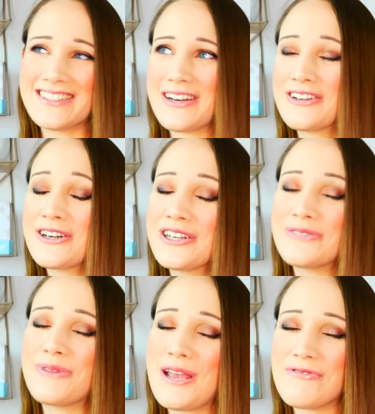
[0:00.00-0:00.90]
So I
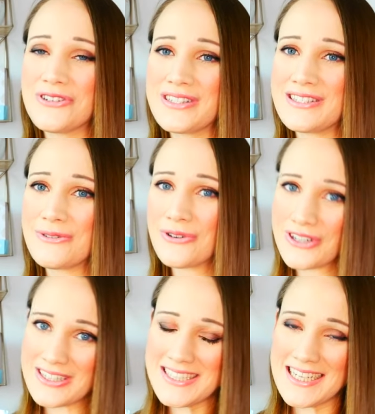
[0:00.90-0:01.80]
couldn't wait for this
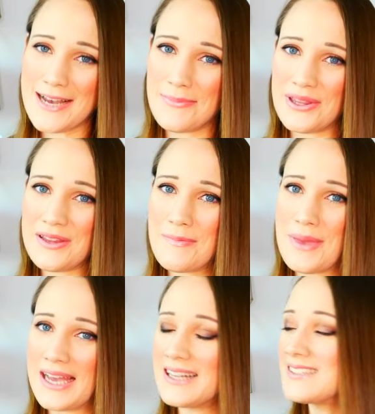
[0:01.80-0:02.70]
order to come in the
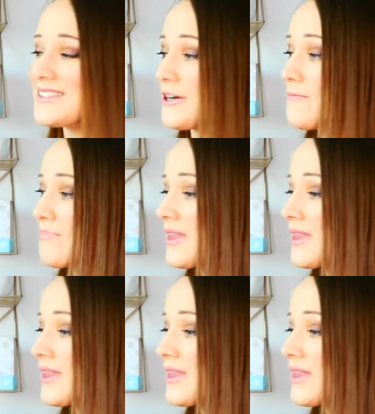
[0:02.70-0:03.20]
mail. So